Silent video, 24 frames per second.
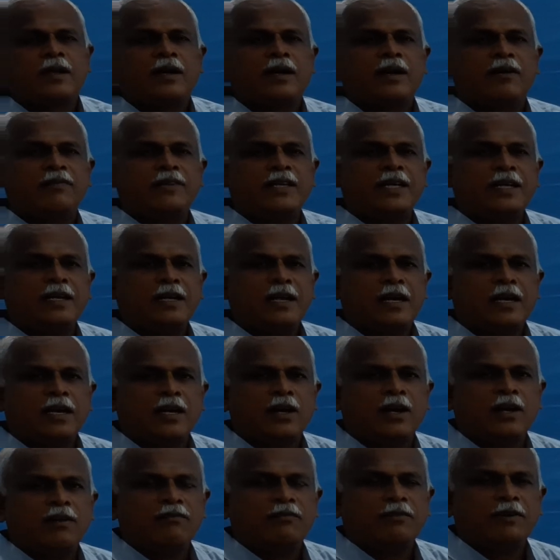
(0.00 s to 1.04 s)
of the
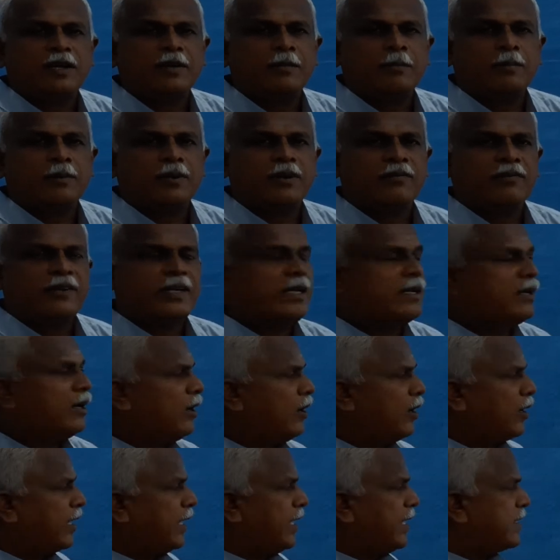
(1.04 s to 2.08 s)
not-for-profit
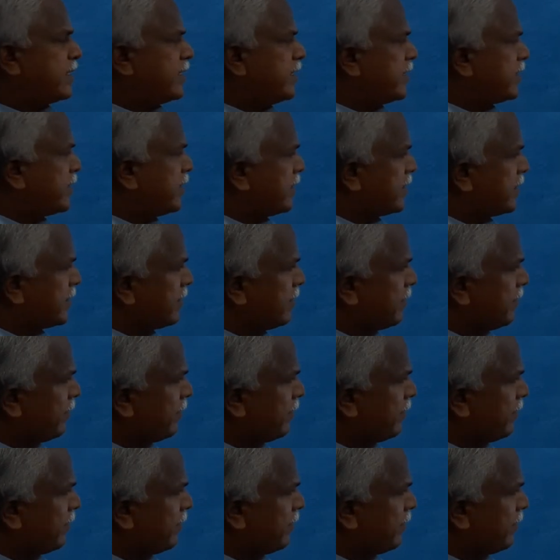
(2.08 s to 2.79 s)
organizations.